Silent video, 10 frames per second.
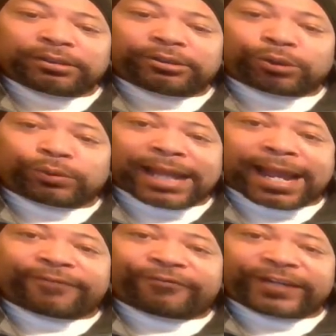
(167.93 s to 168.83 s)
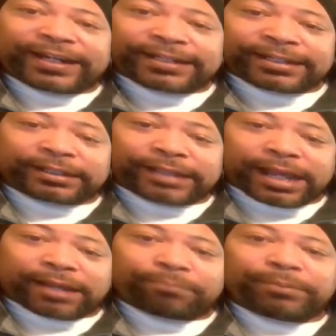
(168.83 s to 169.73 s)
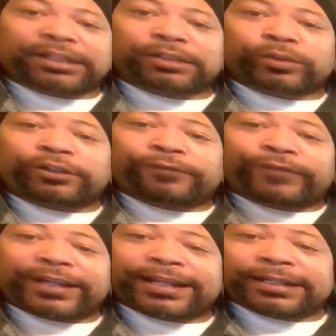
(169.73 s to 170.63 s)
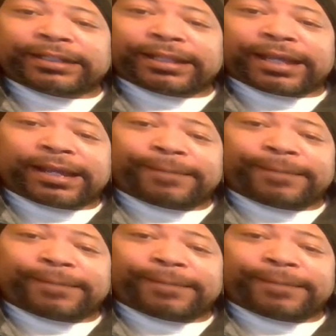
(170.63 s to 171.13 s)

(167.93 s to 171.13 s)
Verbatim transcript: do not feed into that. Because when you feed into that,